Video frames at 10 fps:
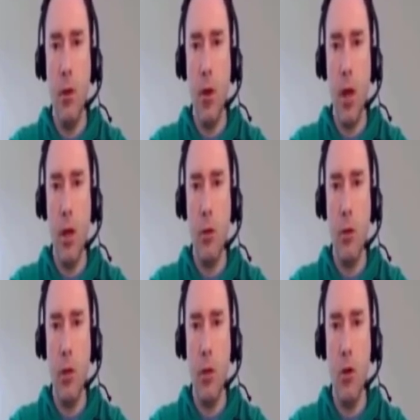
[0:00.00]
Okay,
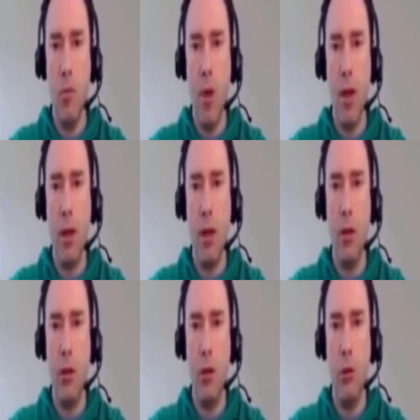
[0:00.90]
so let's go back
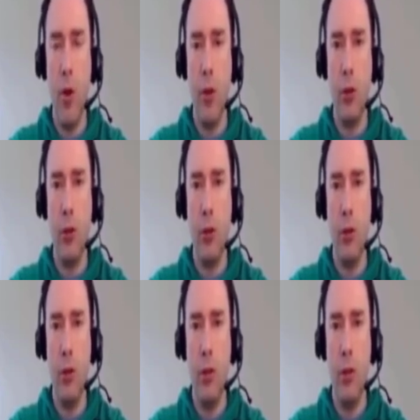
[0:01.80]
here. Good question.